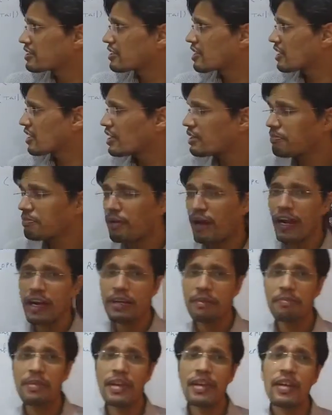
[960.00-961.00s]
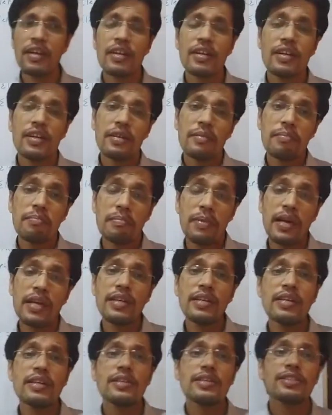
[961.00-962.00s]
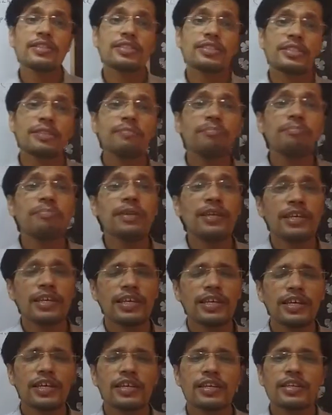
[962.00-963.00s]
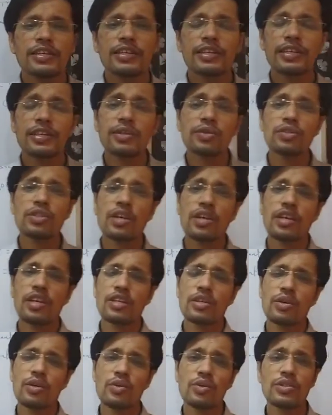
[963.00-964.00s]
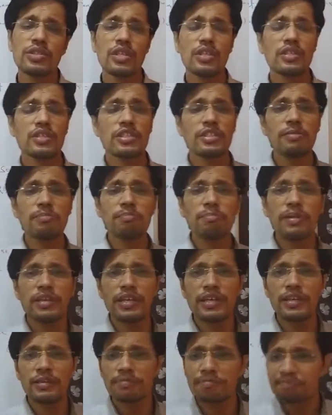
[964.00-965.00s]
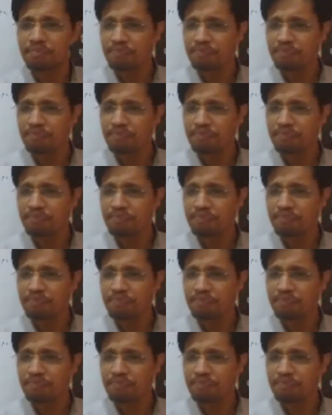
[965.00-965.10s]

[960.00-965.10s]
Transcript: third blind man simply drew the conclusion, simply